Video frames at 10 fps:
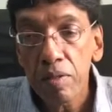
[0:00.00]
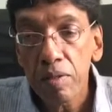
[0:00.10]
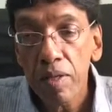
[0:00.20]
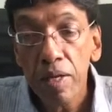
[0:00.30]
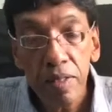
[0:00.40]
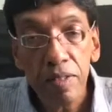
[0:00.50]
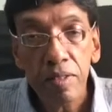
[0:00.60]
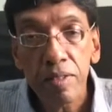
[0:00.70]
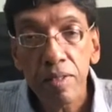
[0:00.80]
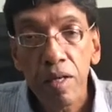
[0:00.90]

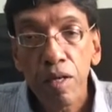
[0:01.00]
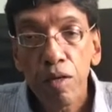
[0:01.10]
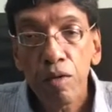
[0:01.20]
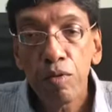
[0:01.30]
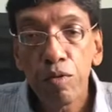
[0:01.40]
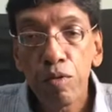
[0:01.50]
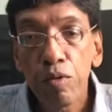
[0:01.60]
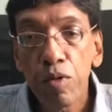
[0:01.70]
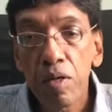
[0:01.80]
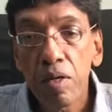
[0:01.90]
errors,
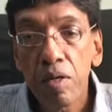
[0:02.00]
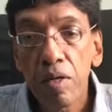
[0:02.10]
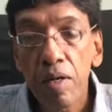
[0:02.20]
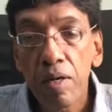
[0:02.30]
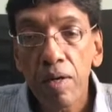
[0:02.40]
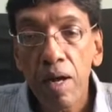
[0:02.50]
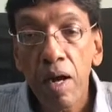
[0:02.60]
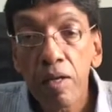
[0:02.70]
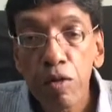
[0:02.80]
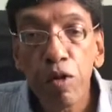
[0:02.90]
no
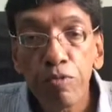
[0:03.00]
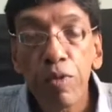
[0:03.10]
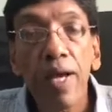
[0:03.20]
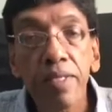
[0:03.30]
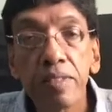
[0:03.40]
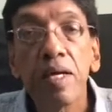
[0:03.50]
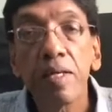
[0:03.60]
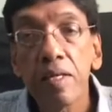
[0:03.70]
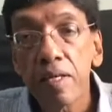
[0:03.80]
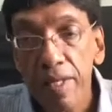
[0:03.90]
unlawful acts
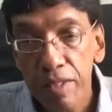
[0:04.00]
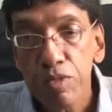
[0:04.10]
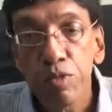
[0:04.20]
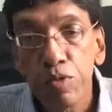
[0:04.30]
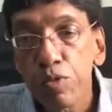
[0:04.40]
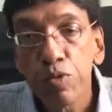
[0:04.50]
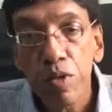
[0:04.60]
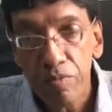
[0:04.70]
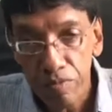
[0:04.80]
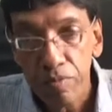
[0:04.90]
done against those who
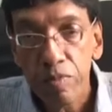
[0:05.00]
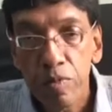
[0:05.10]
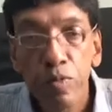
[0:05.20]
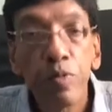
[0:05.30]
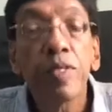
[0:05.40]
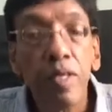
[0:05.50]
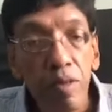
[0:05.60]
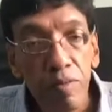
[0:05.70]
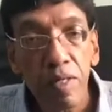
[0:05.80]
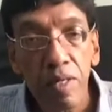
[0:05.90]
are doing
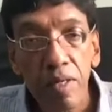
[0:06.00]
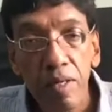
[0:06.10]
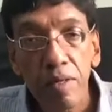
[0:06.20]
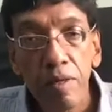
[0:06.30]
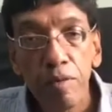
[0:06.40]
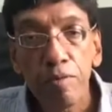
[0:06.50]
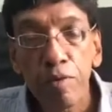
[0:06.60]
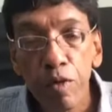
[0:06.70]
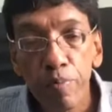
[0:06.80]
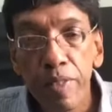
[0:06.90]
their work
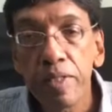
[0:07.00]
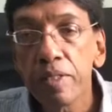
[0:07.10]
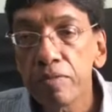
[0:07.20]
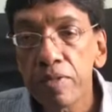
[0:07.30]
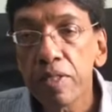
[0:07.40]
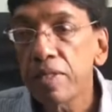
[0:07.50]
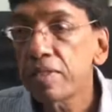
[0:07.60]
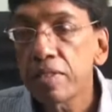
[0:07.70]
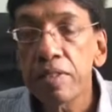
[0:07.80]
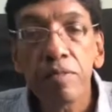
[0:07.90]
for peace, for
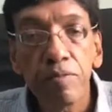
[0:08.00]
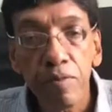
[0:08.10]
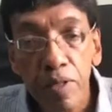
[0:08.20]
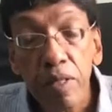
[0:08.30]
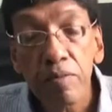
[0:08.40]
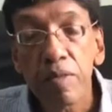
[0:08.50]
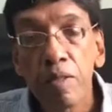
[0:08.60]
justice, for whatever.